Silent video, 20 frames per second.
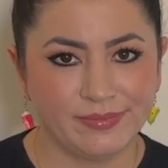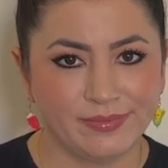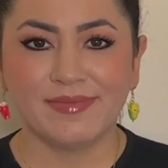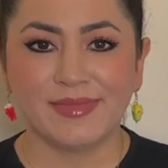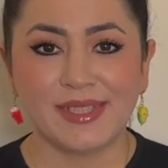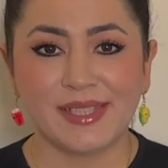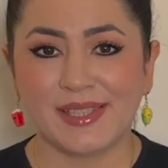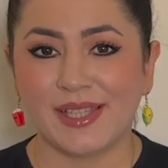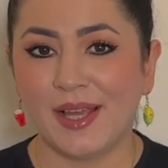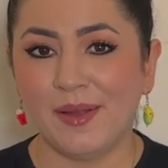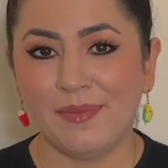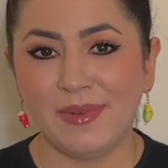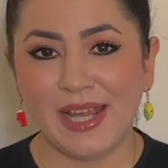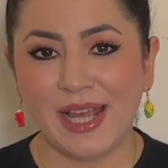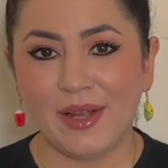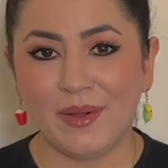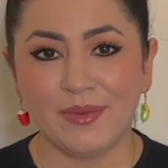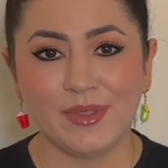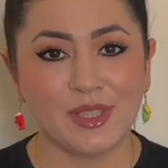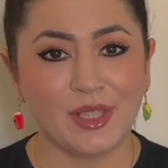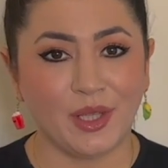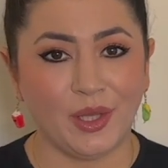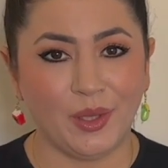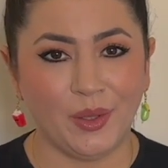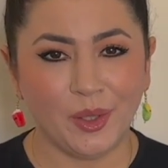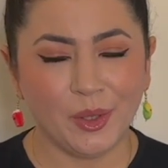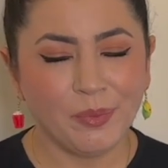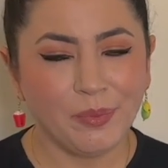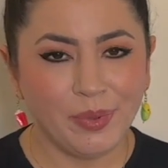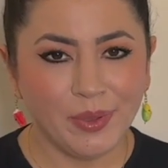Some nouns
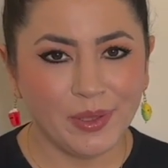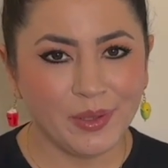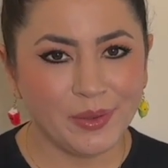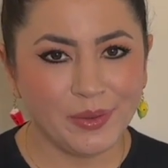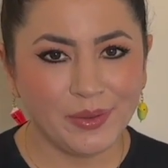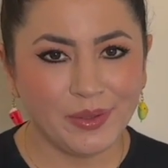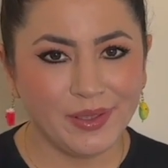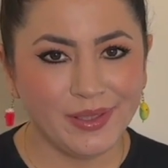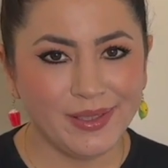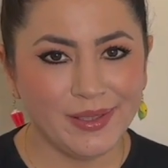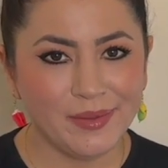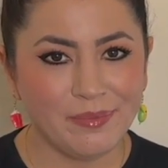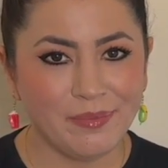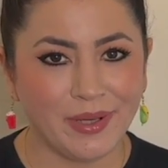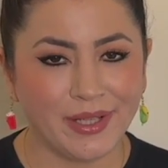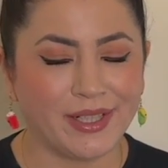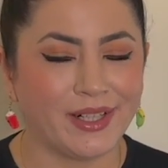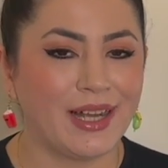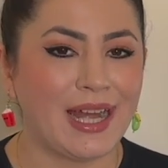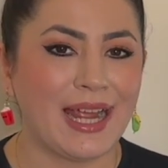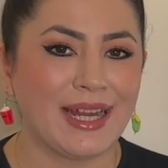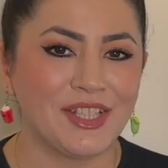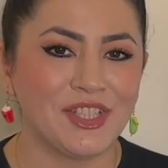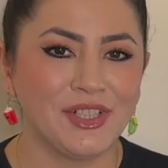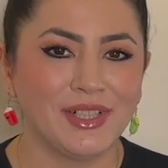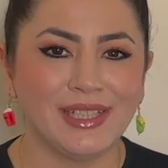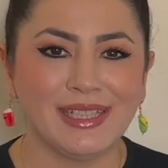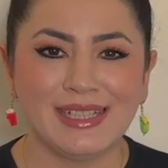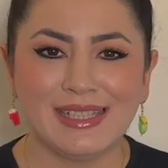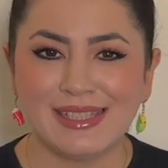look plural but are
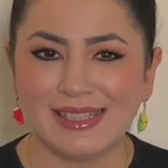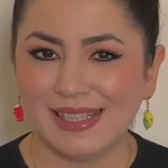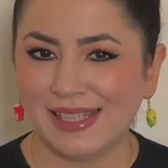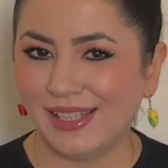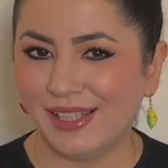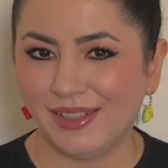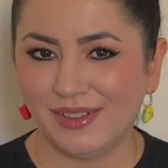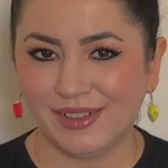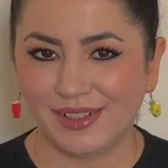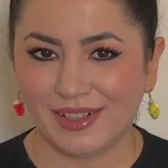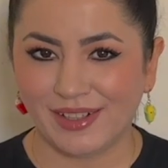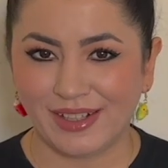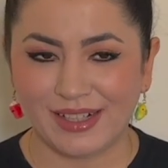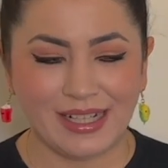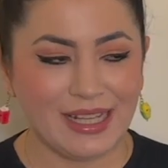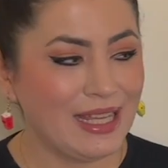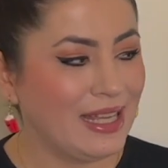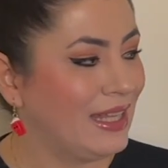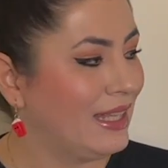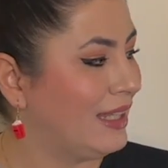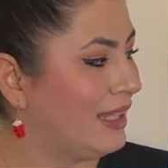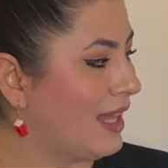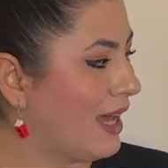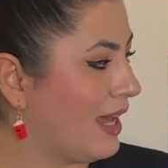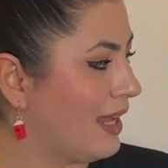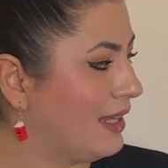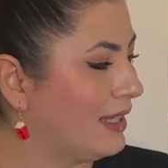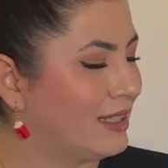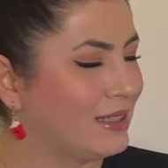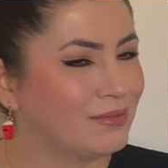actually singular,
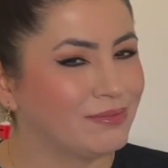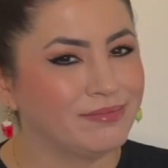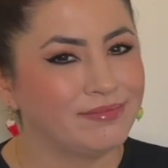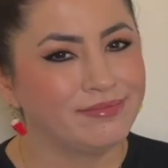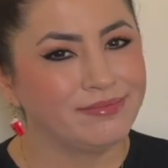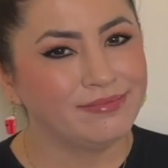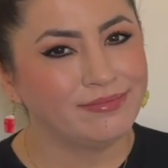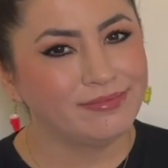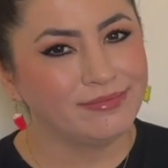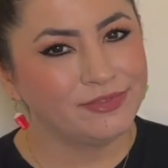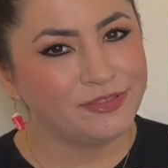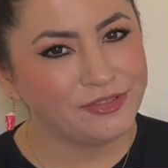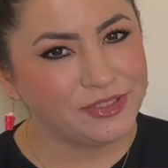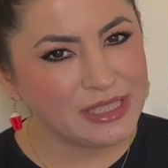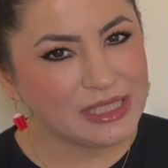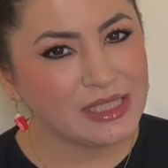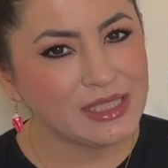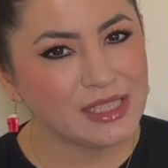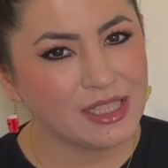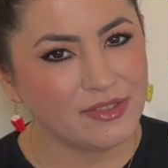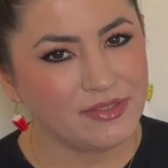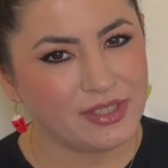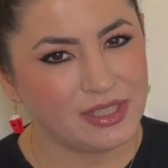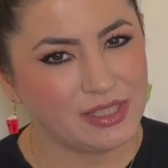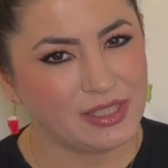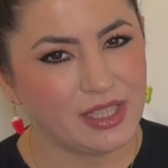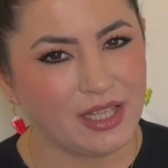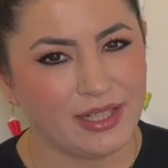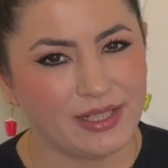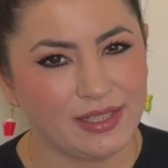like fields of
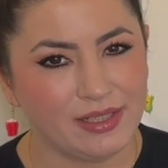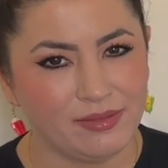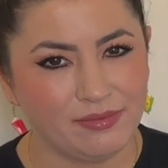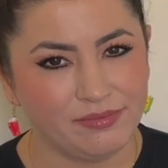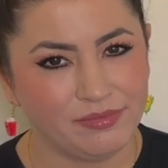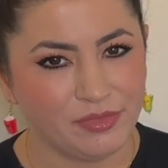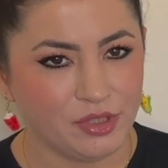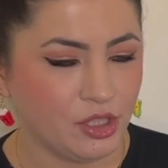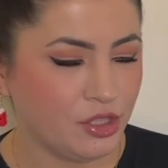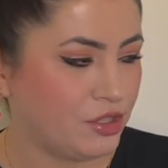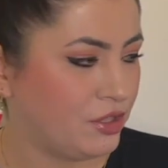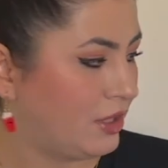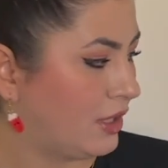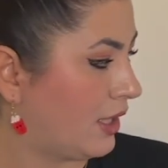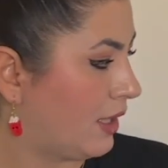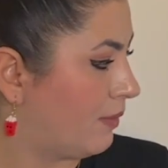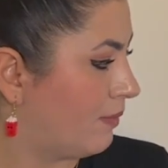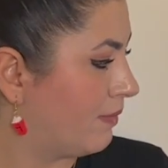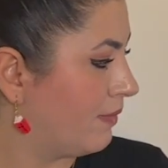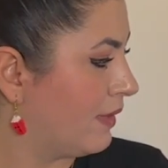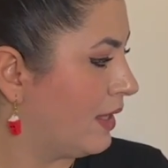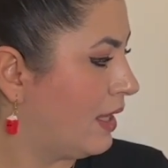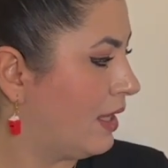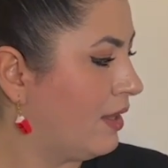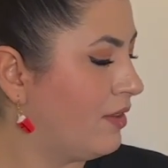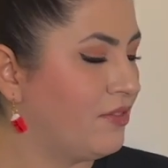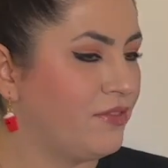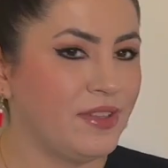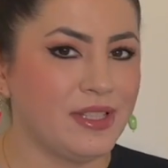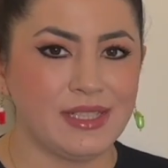study, usually.
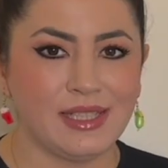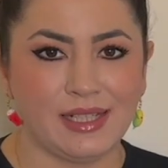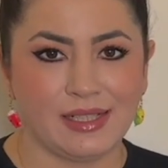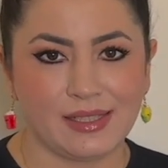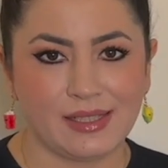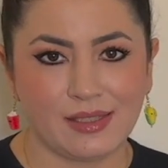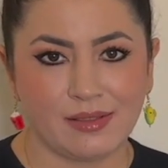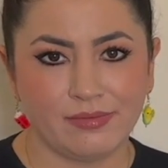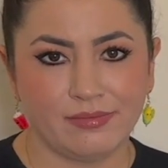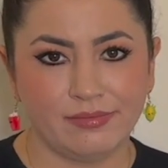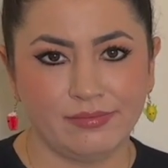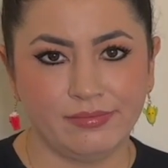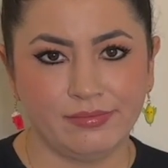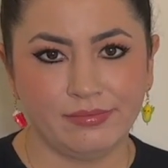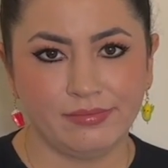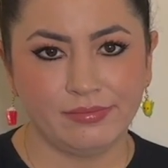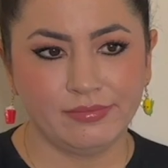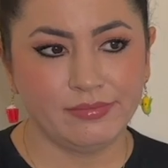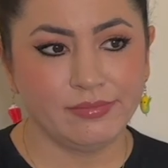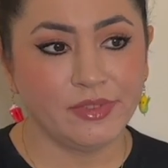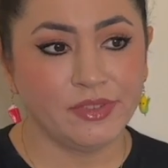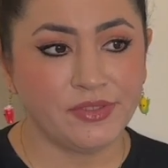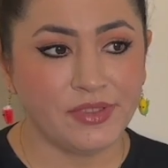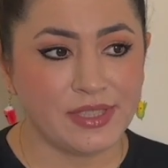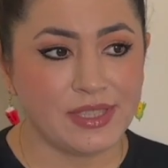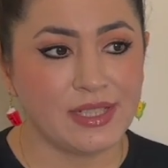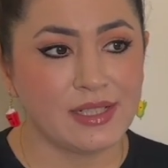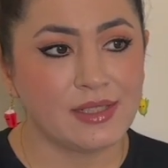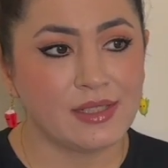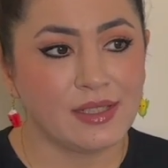Physics.
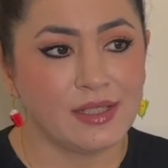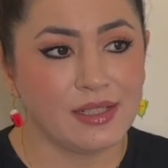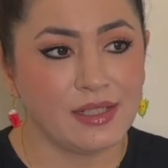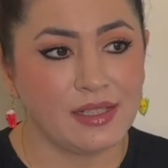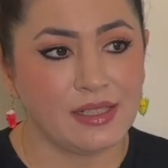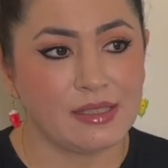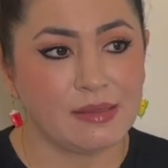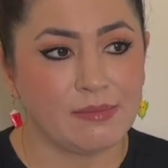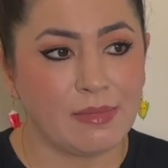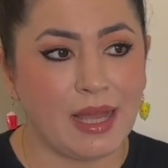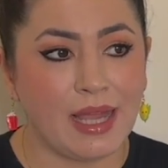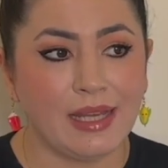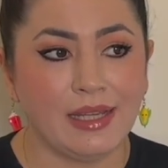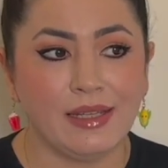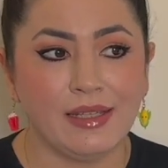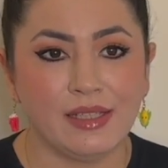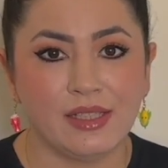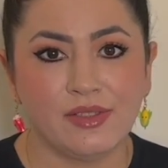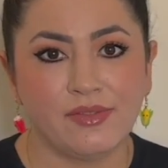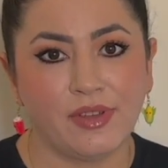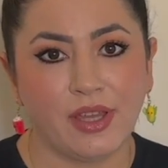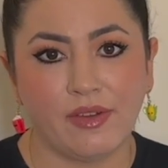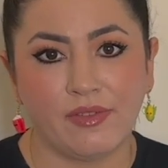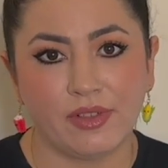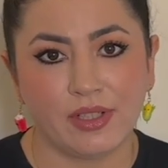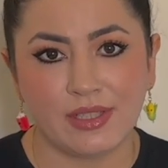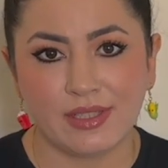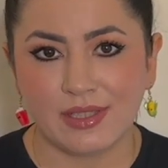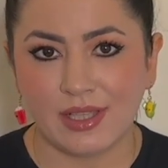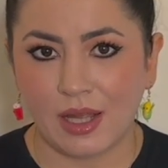Physics is my least
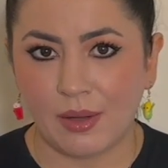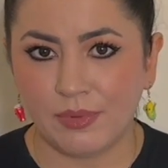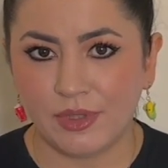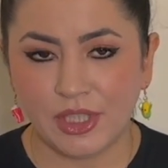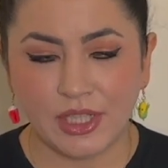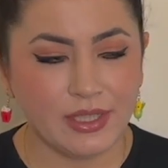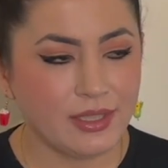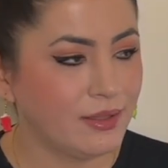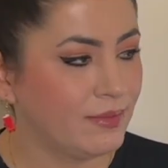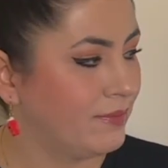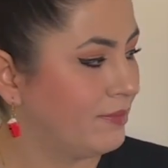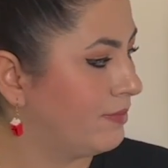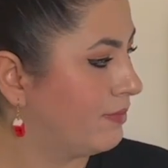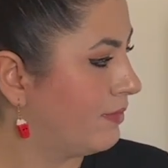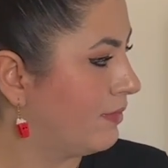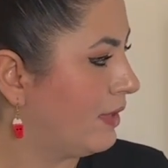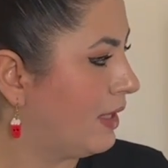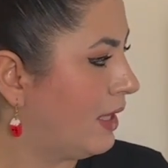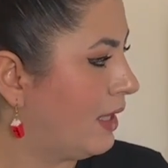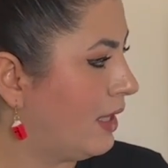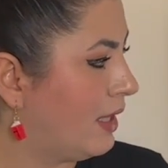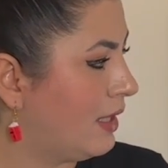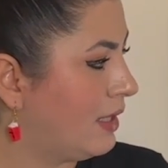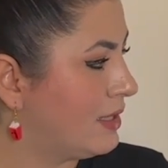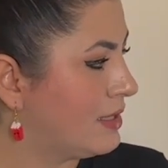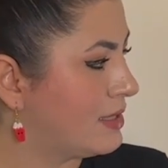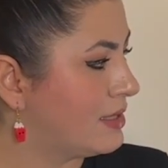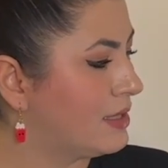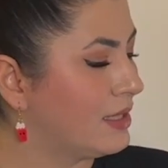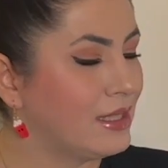favorite subject.
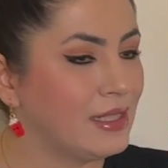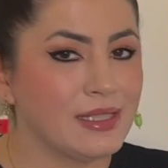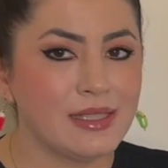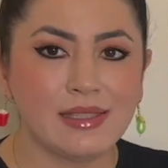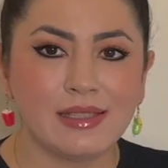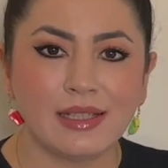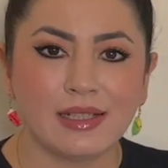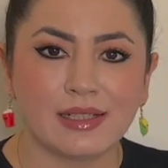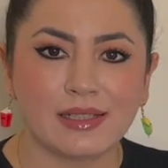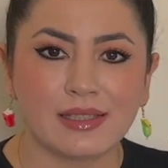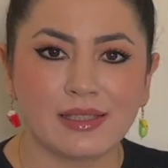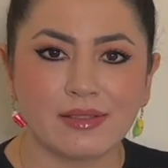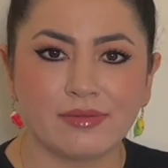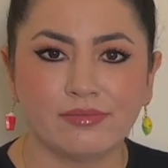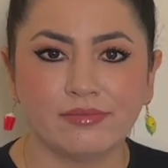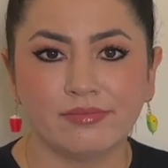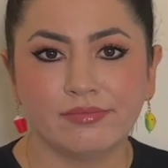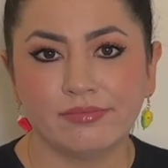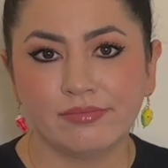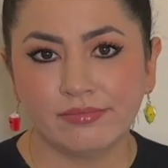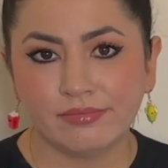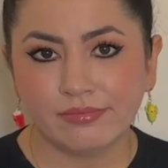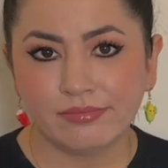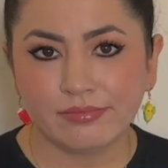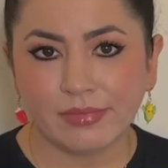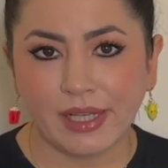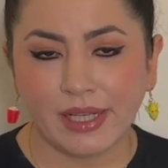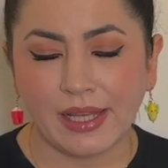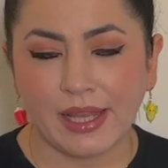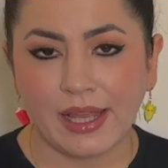Statistics.
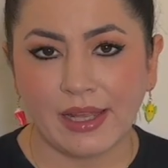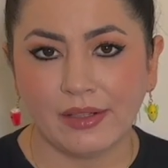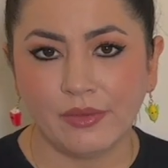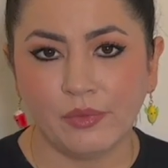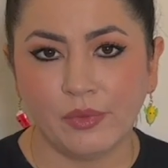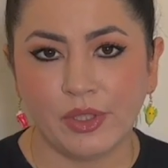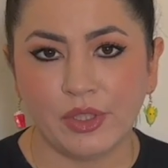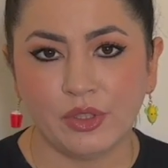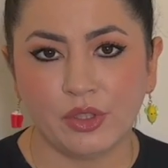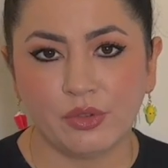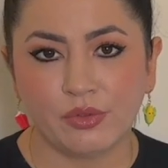Again, when you're